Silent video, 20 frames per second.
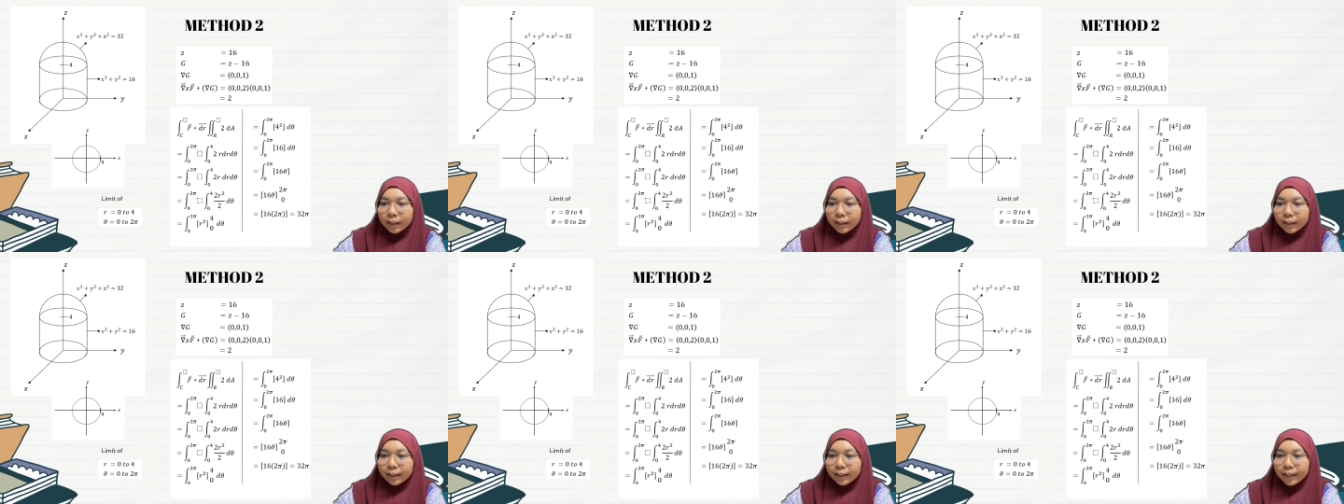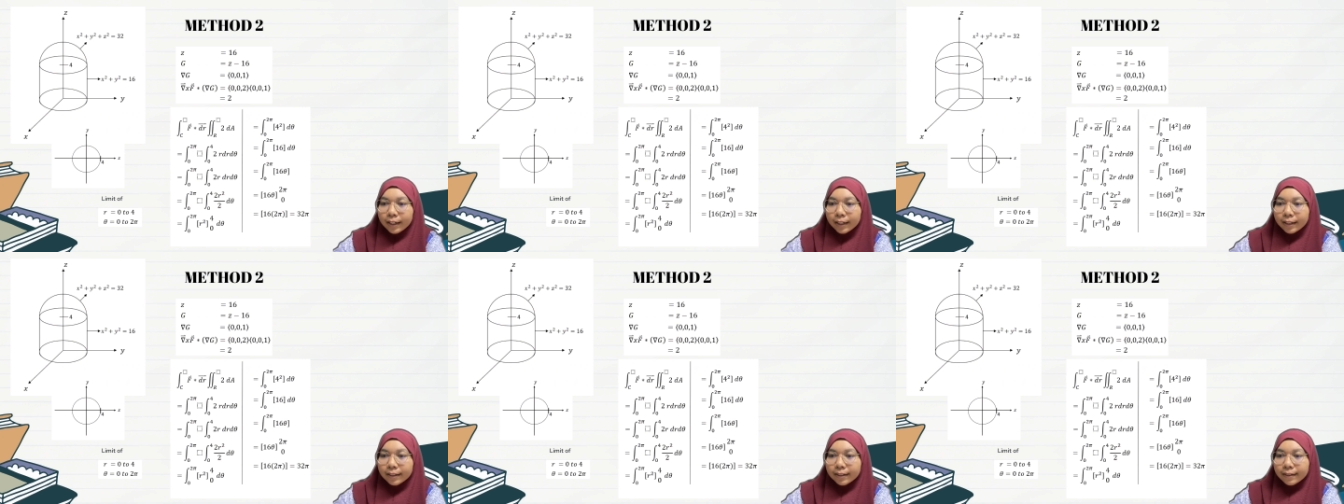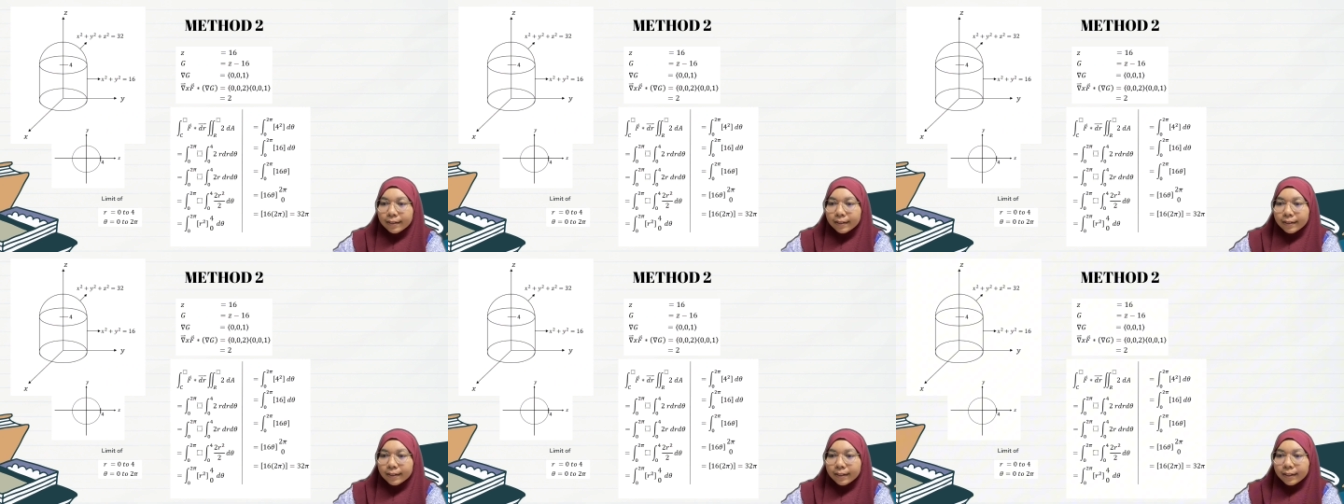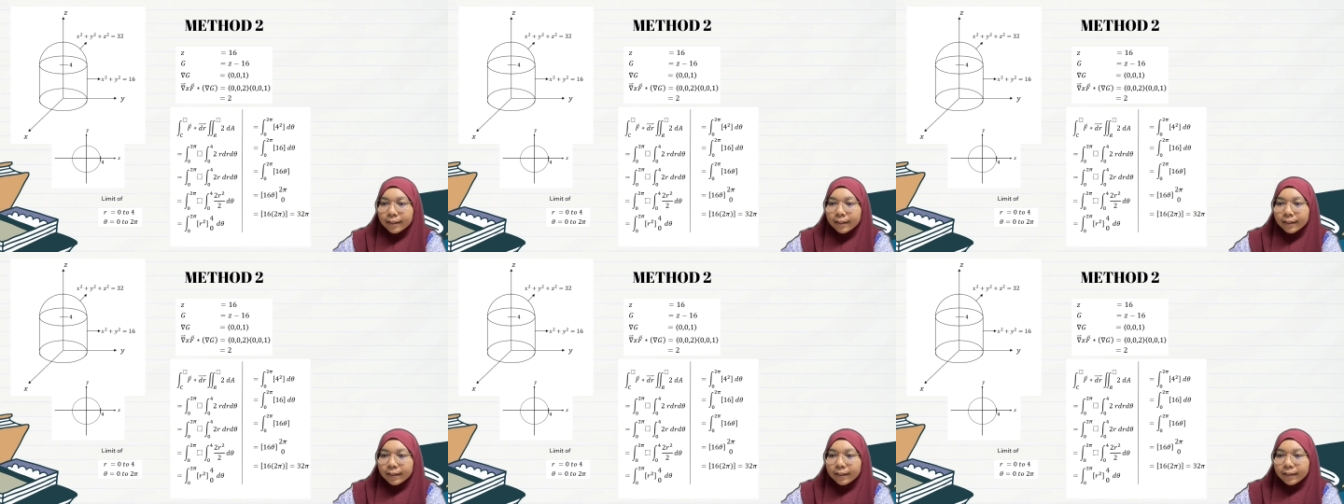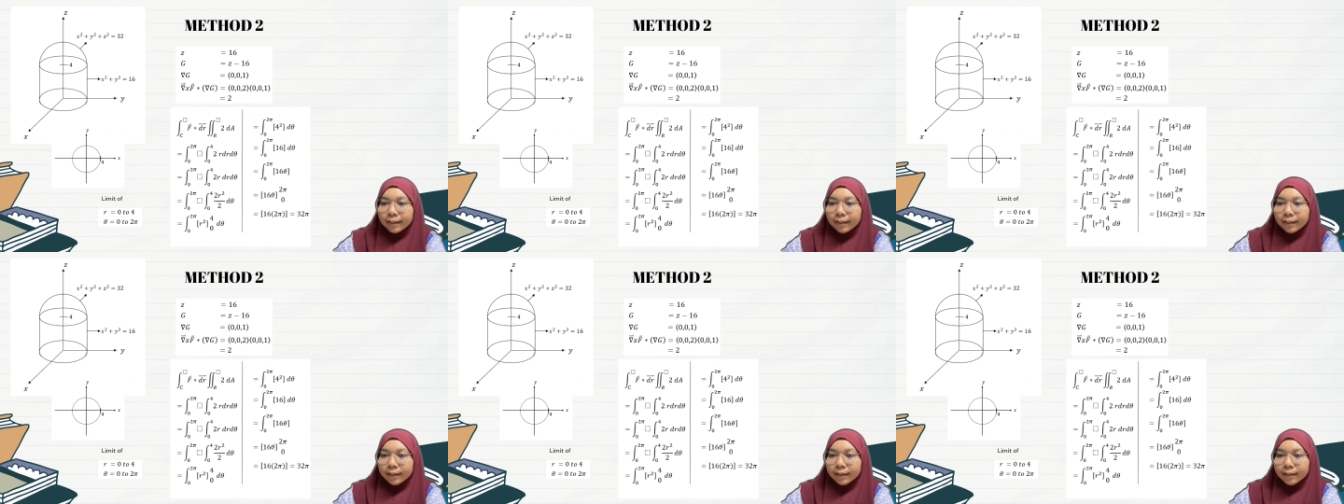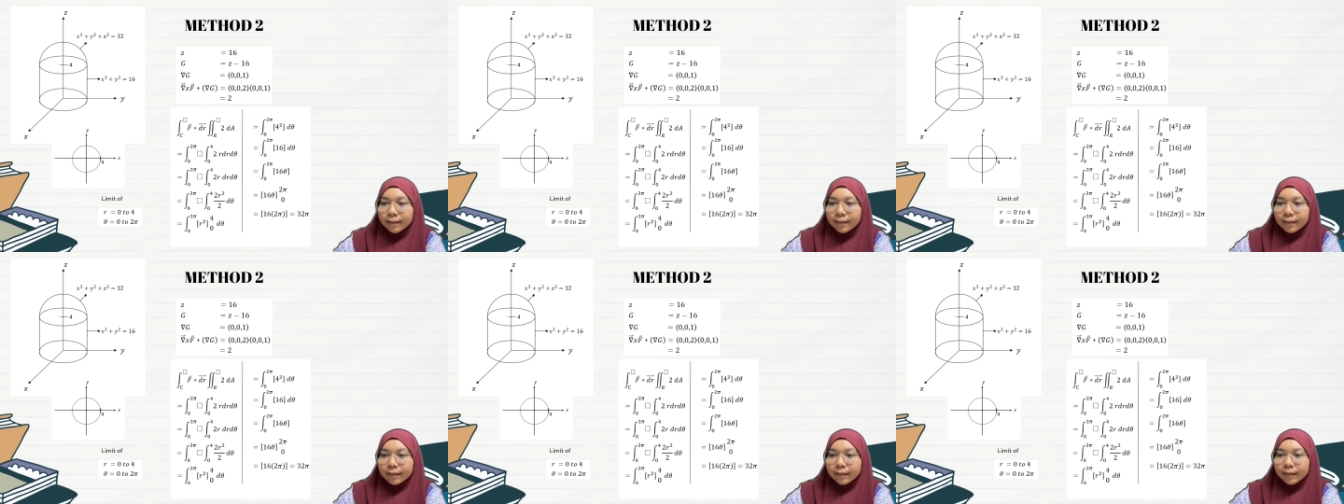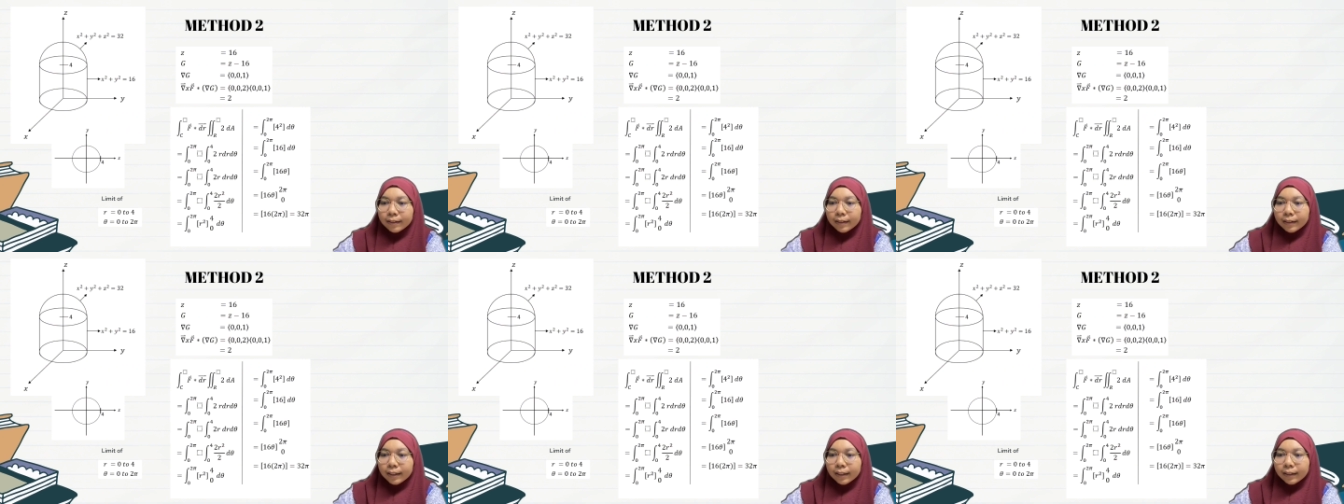the answer is
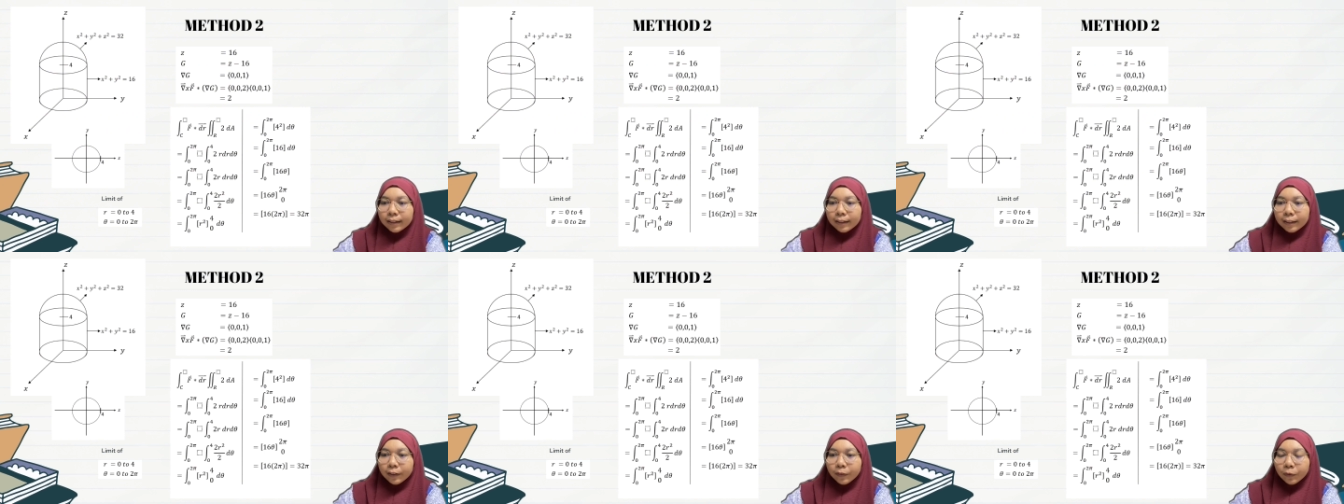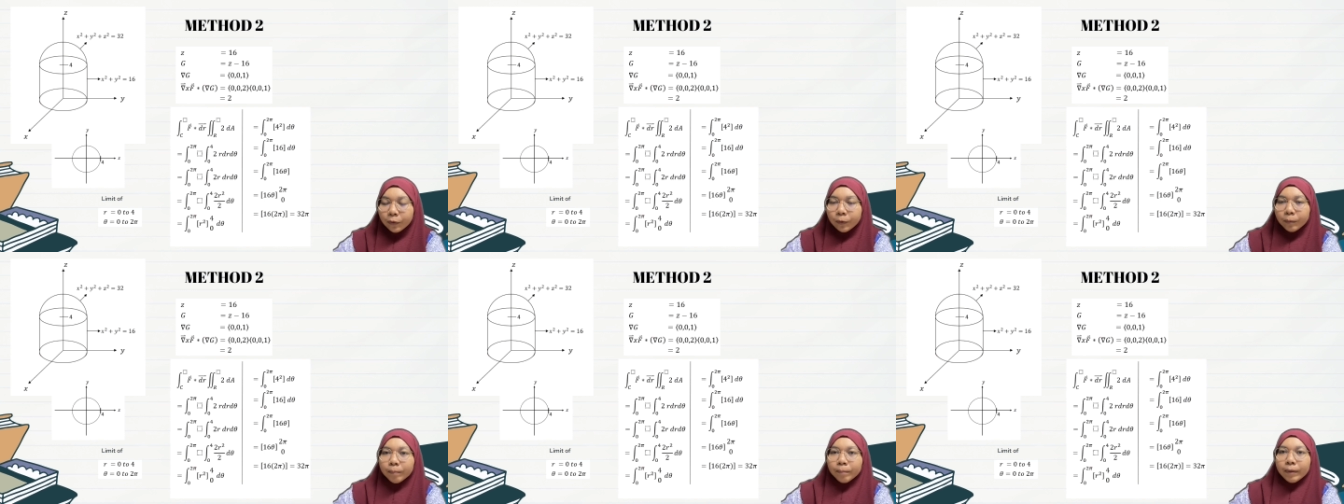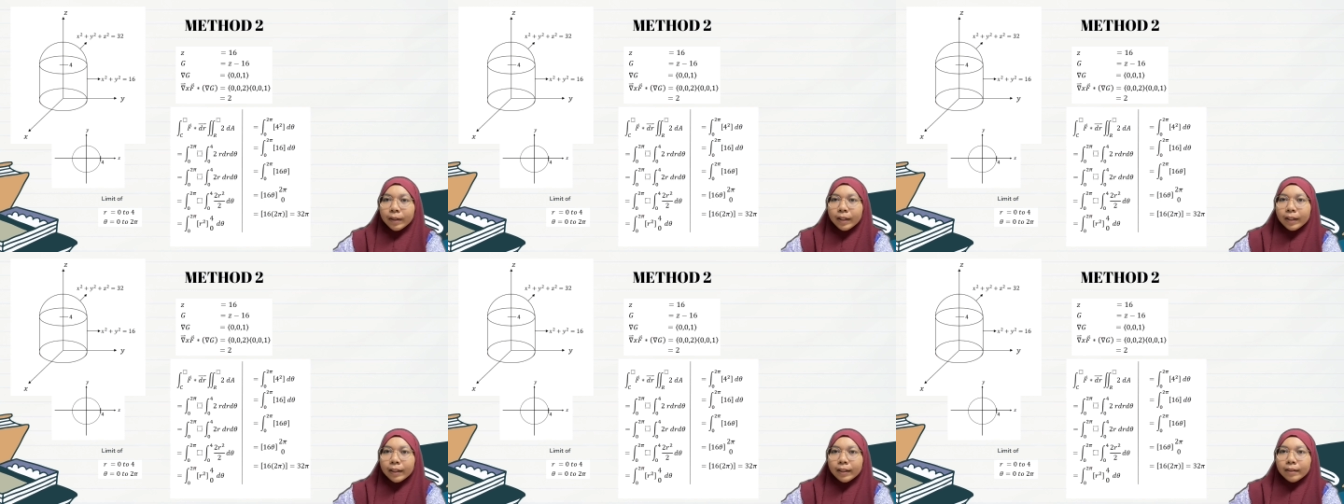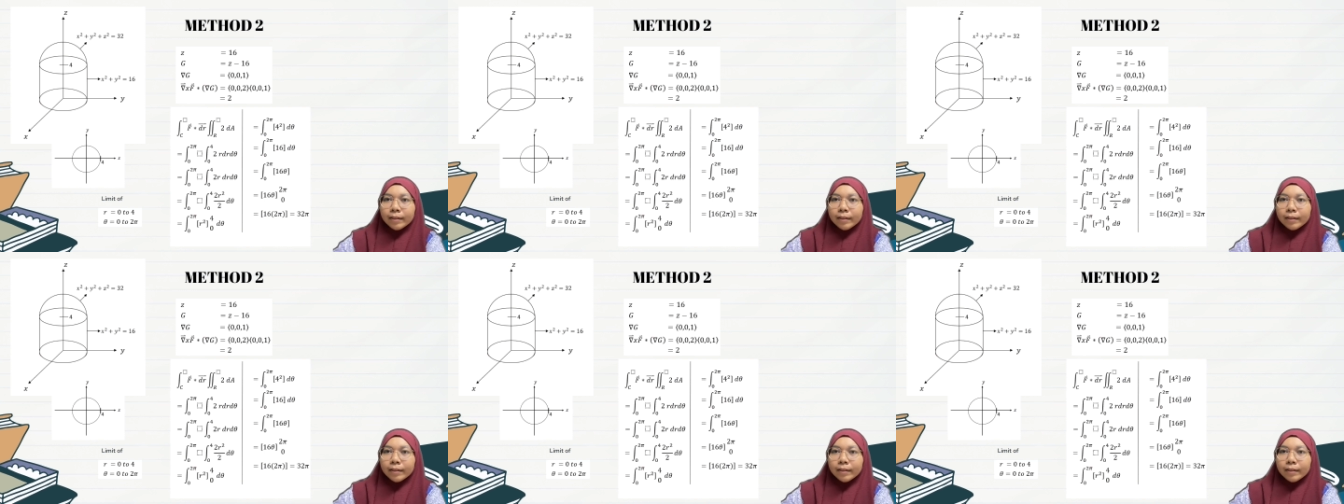32 pi.